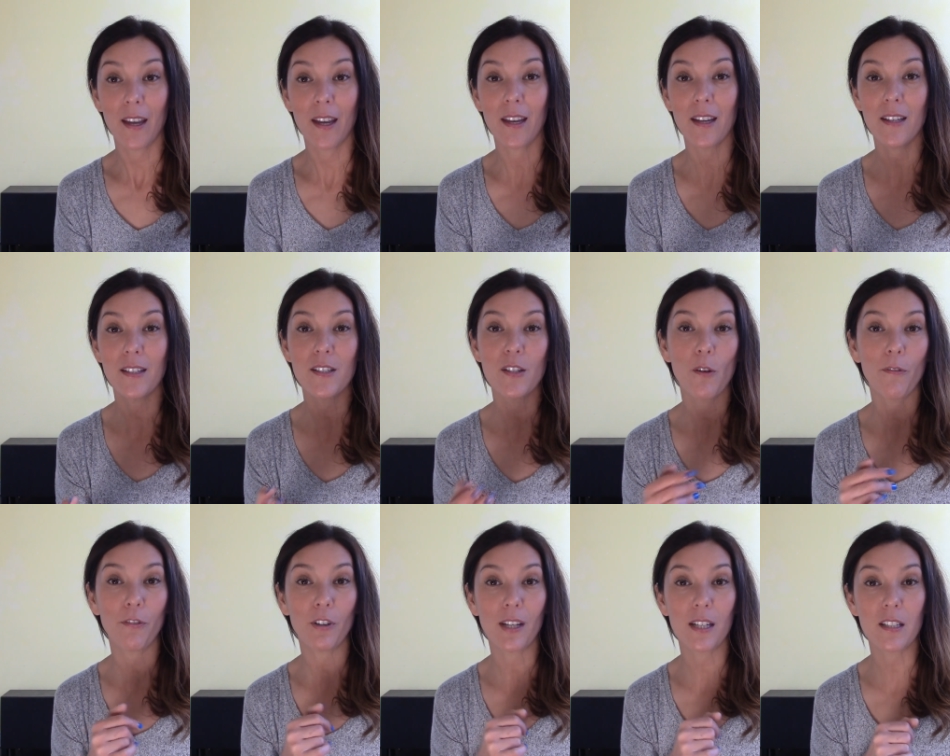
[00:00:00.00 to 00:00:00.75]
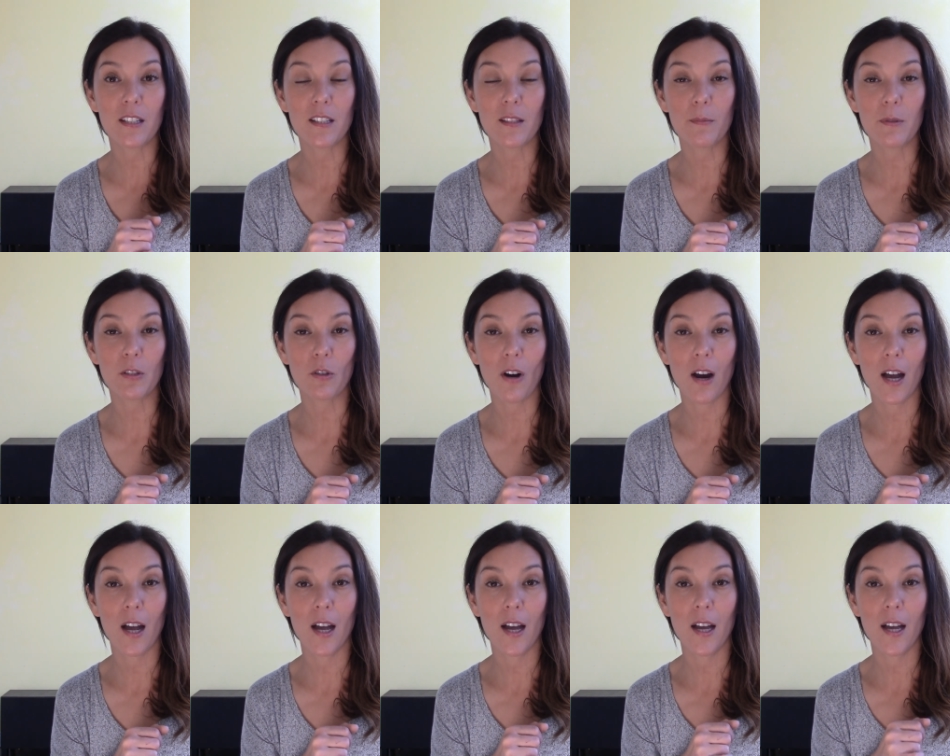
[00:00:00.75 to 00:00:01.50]
And don't forget to
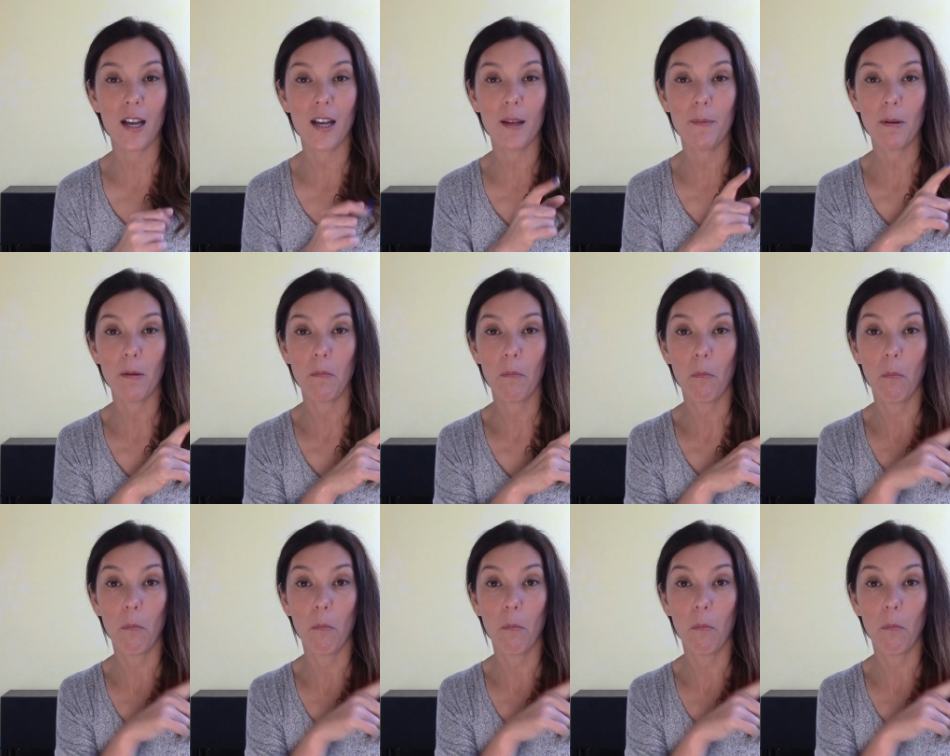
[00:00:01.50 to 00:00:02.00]
subscribe